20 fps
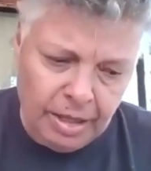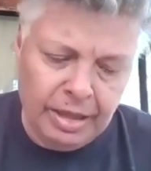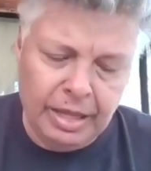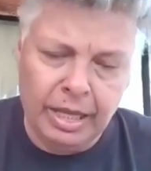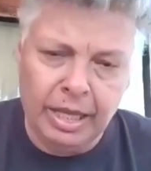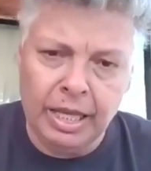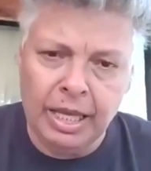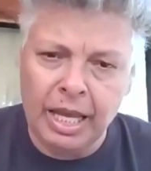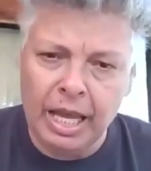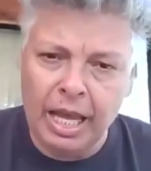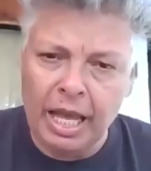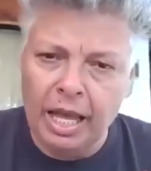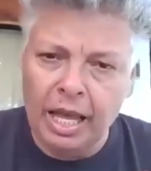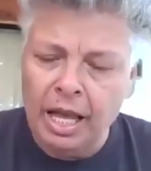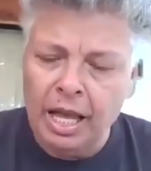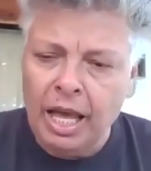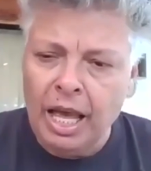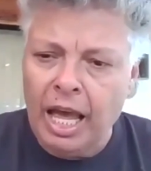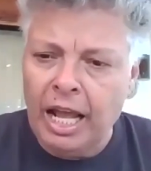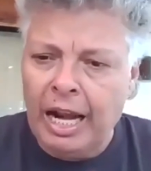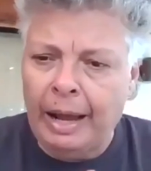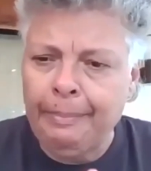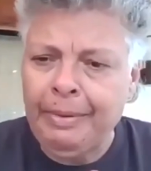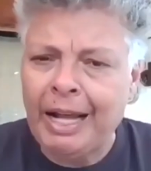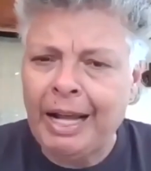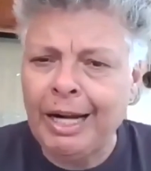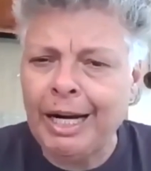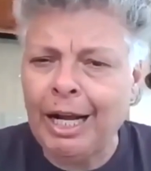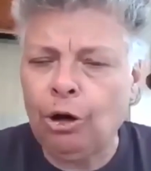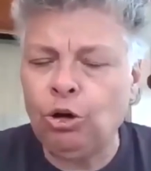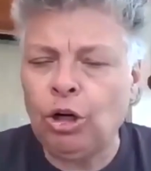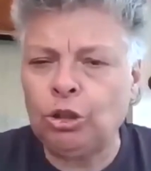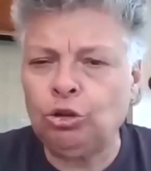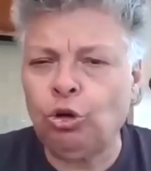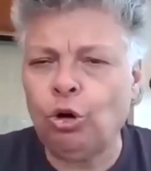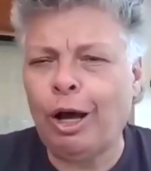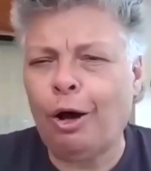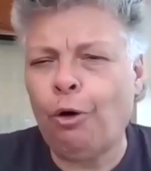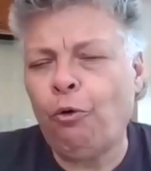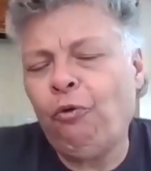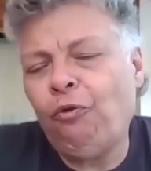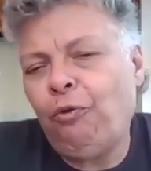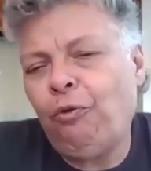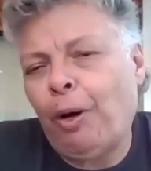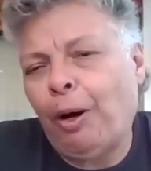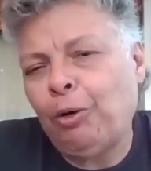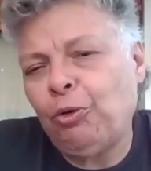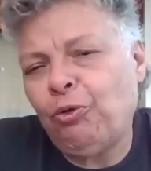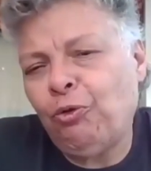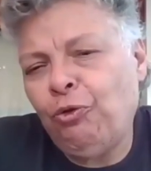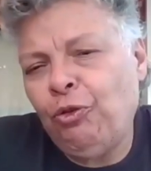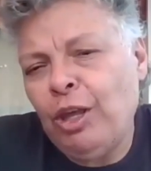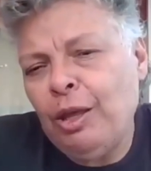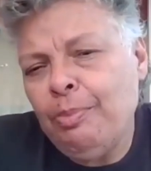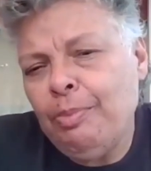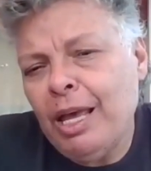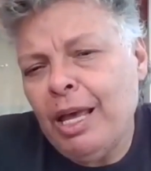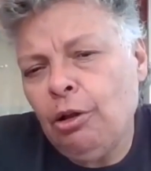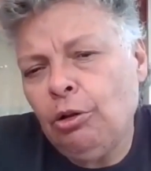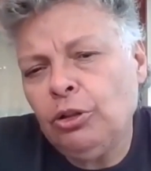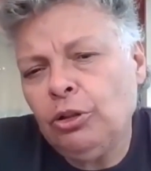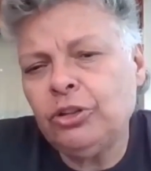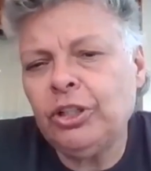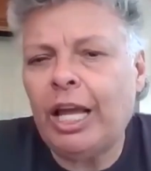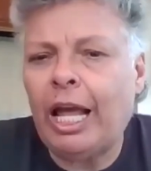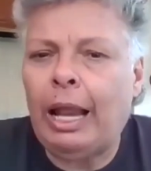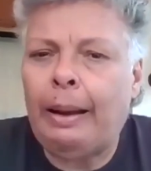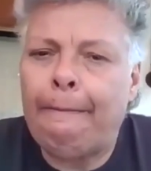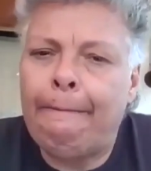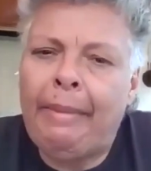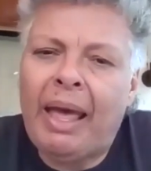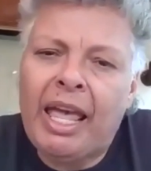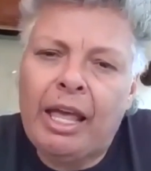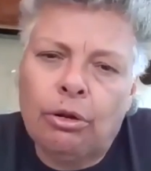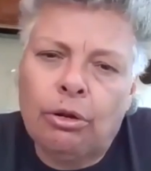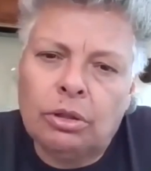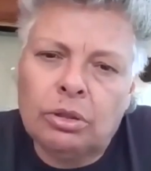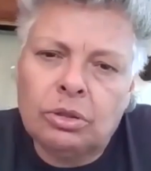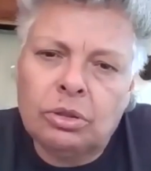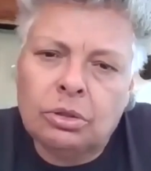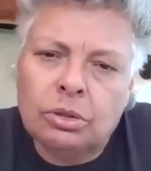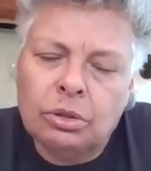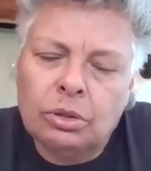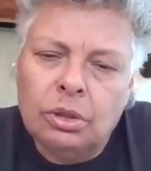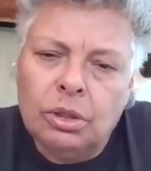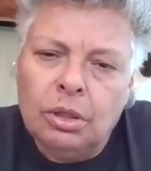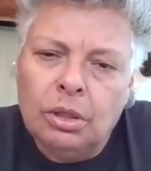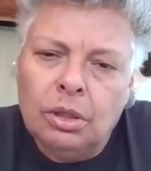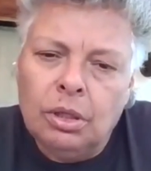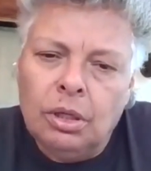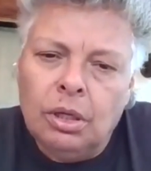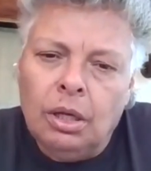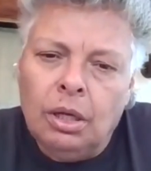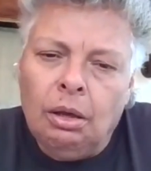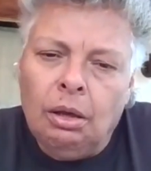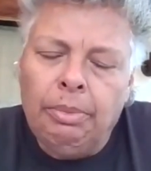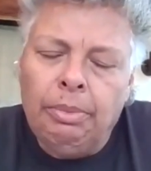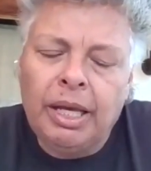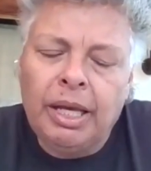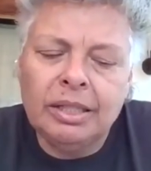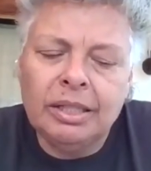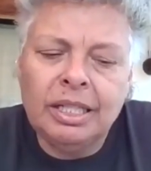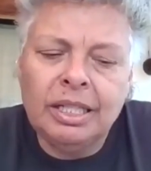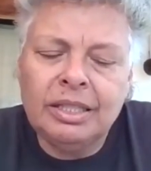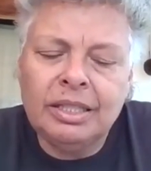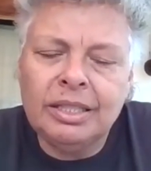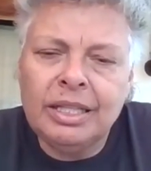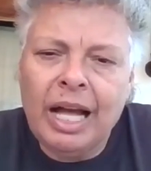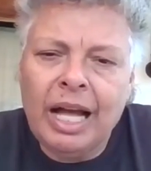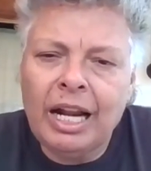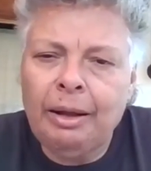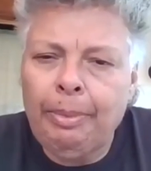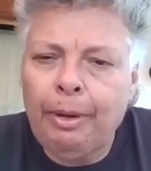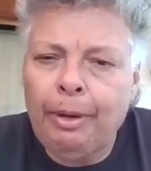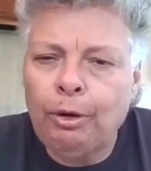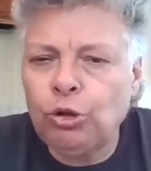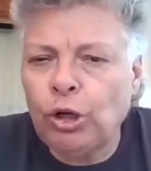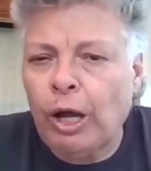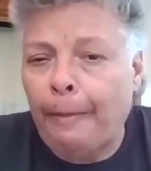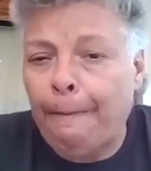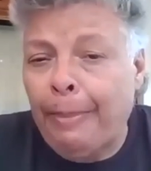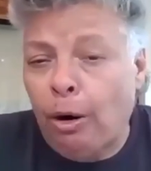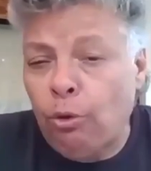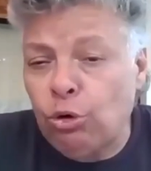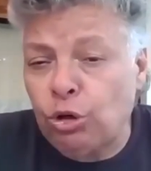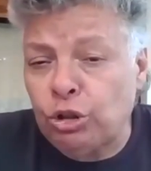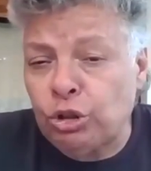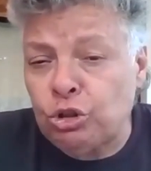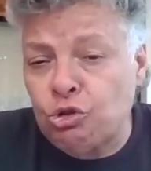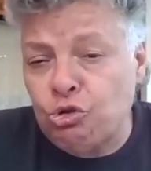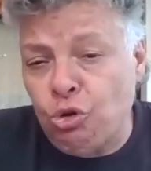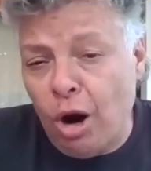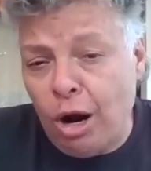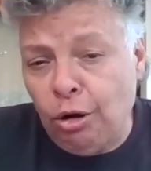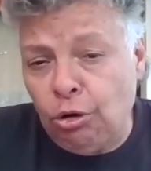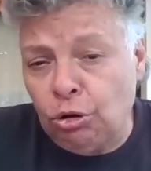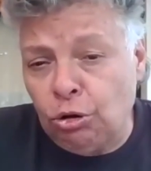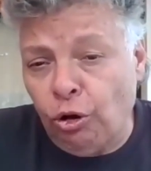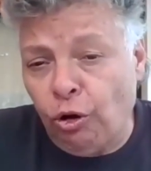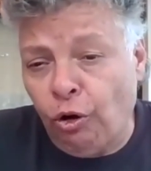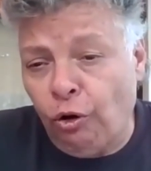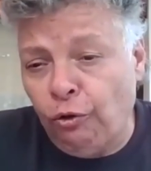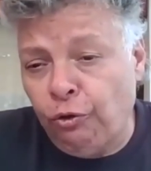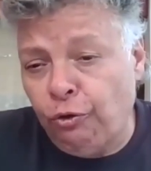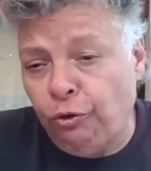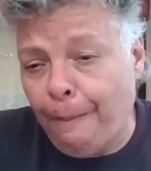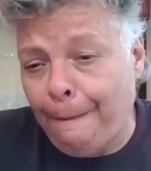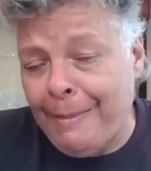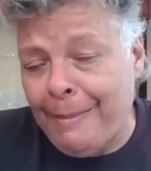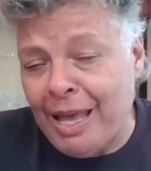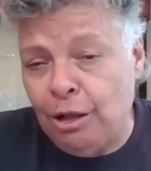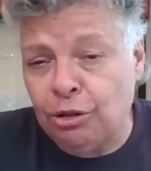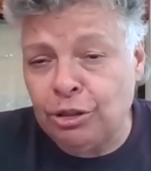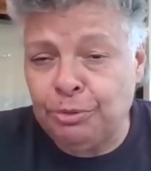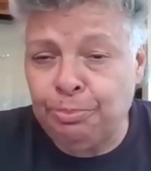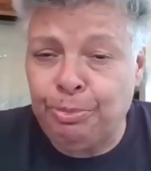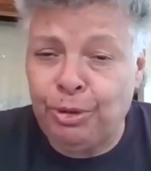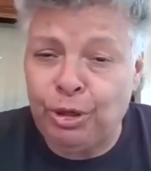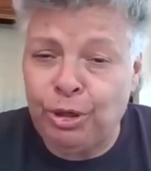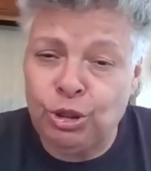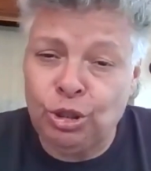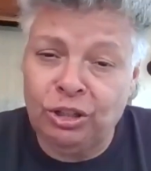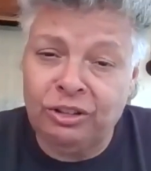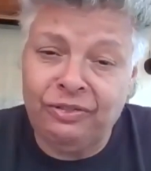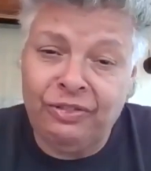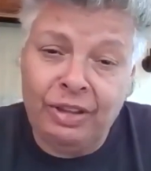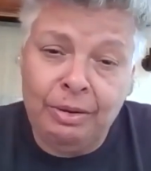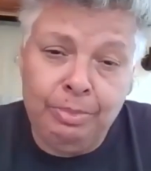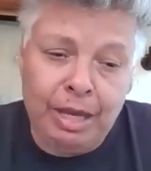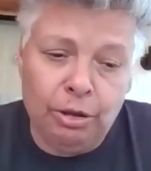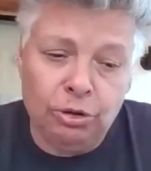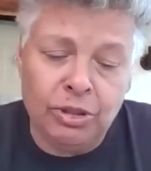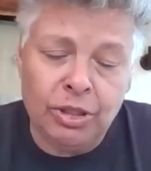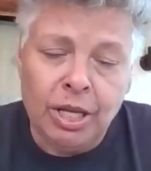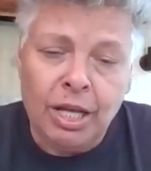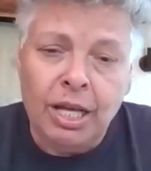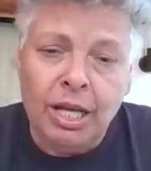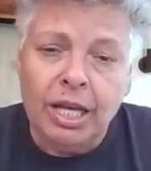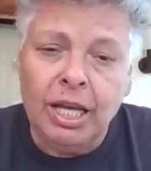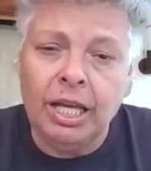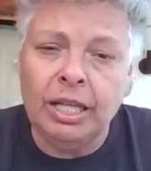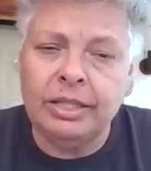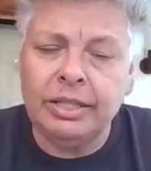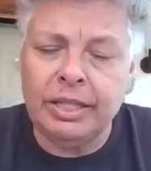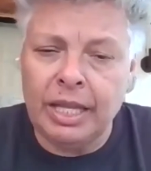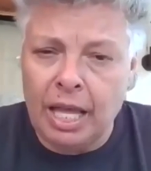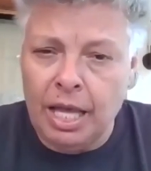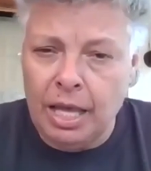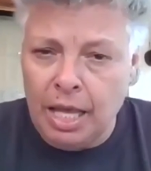and I'm not going to talk about females and males, because it's not about a power struggle of males versus females. It's